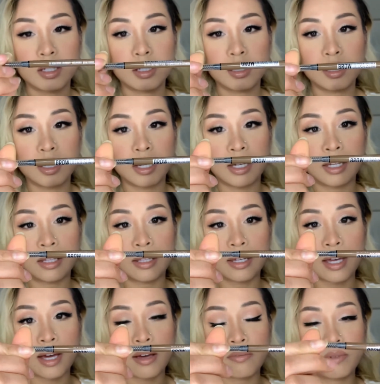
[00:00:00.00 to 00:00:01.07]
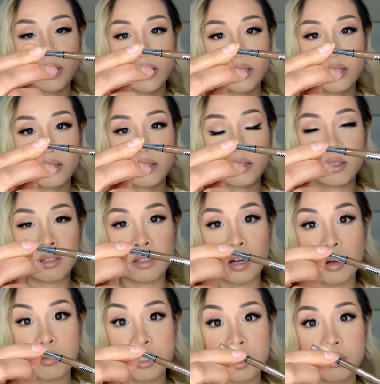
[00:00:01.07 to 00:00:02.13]
I like having the
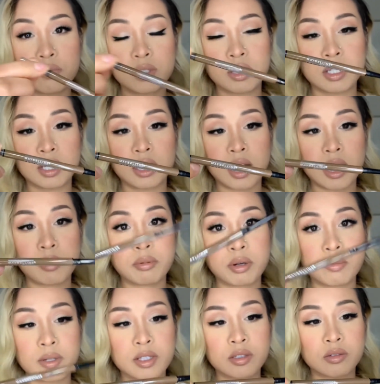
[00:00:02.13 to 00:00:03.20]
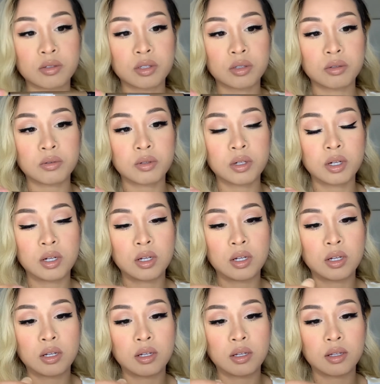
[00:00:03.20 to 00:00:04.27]
option of using an eyebrow pencil too.
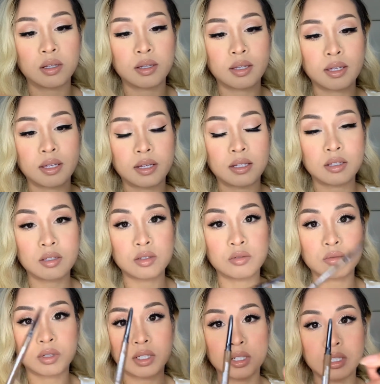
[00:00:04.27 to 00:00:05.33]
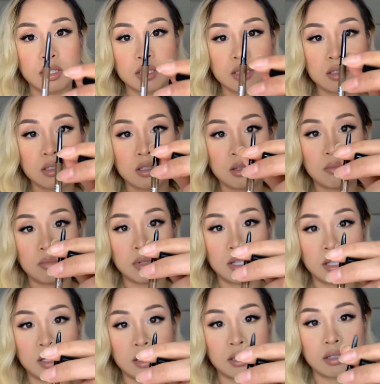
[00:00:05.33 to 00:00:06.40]
And this is really nice and slim. I
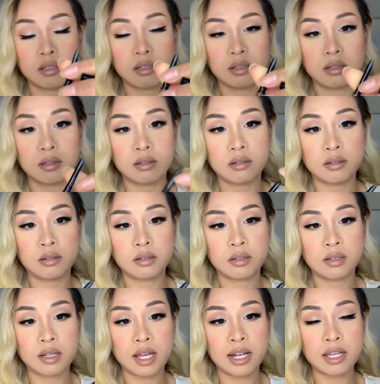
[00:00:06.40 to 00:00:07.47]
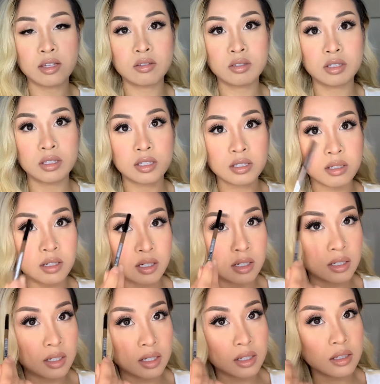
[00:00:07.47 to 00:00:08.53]
like it. I like using this on
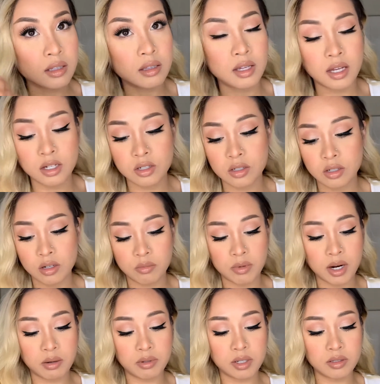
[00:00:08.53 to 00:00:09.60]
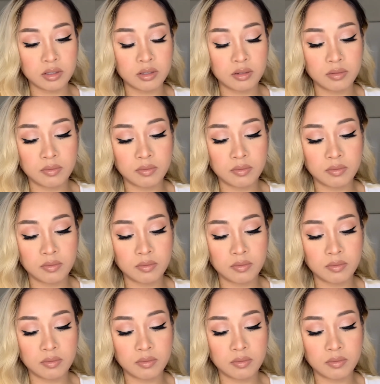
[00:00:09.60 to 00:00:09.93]
like the edge of my eyebrows.